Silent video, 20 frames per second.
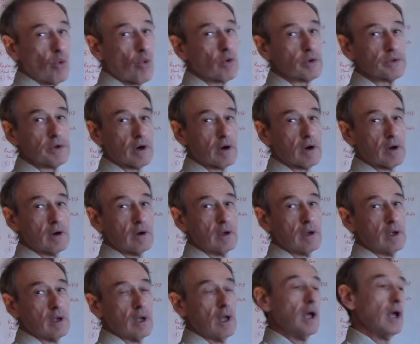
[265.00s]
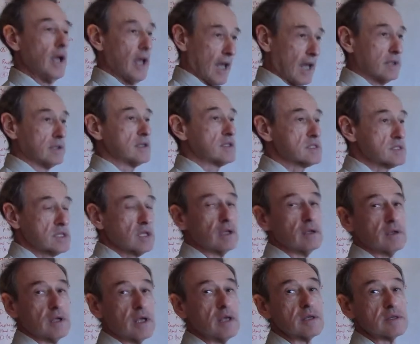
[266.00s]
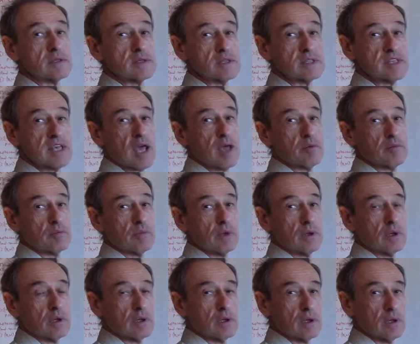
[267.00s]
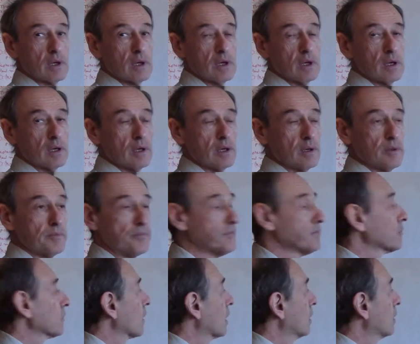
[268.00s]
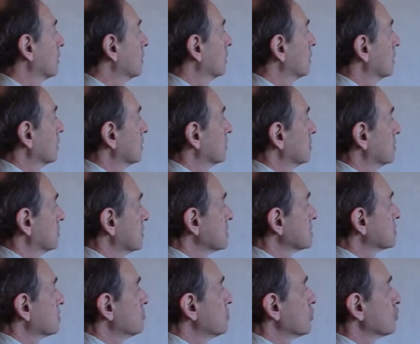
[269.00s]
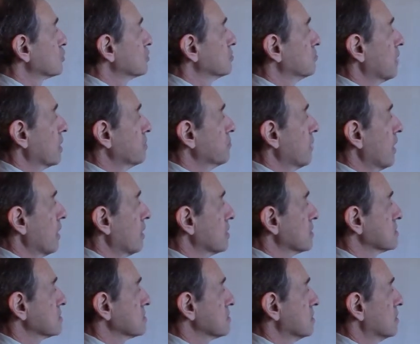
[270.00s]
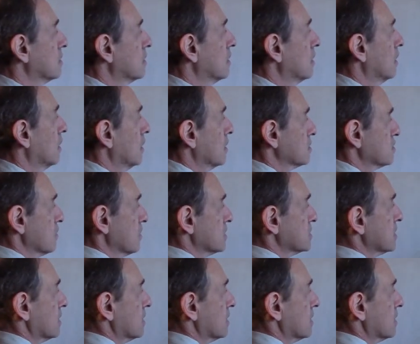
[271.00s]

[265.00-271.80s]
order and it still is the same um, distribution by pairs. So it's